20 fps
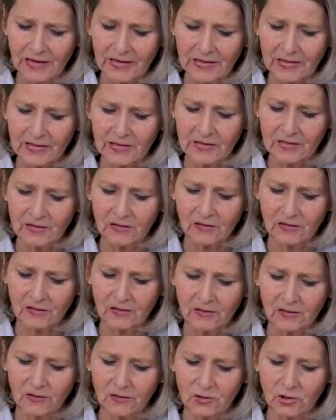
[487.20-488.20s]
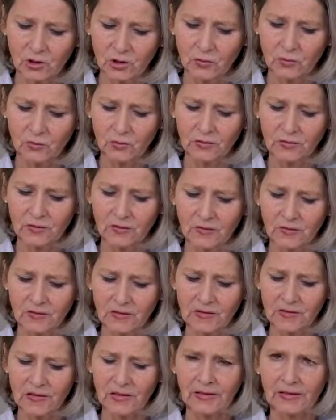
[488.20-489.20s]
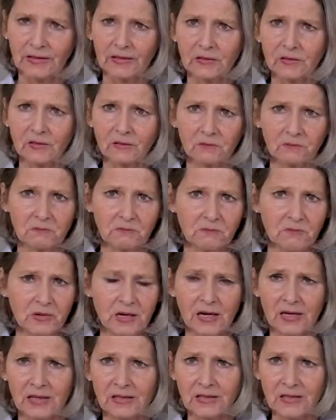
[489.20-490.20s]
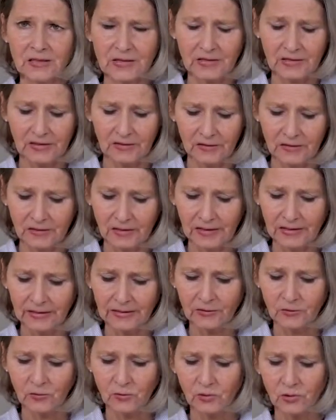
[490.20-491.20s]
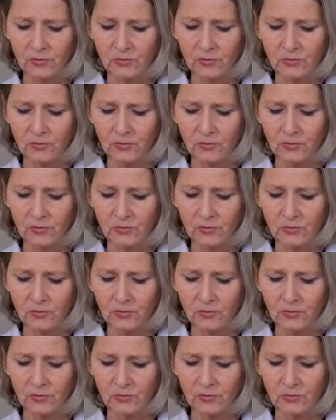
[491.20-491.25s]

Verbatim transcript: the extent of its toxicity has been known for more than 10 years.